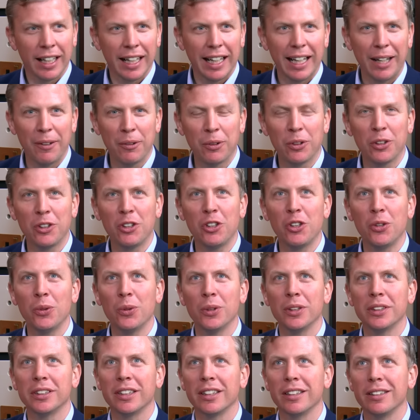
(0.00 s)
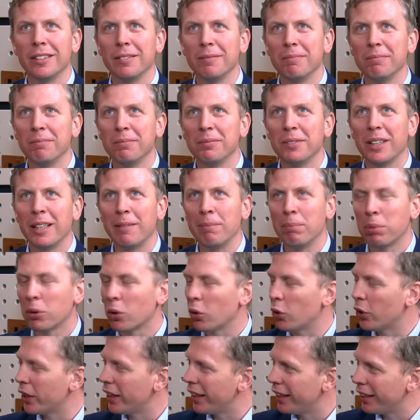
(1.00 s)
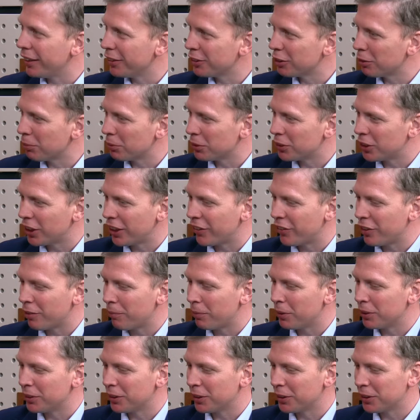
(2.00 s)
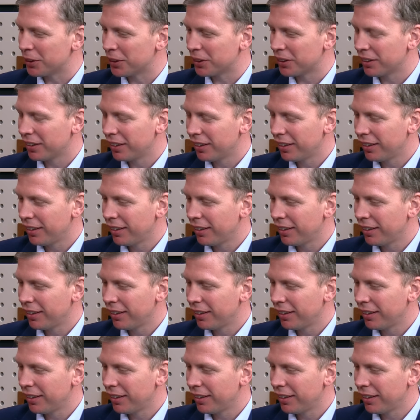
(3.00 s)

How can you, as an employee or someone senior in the business,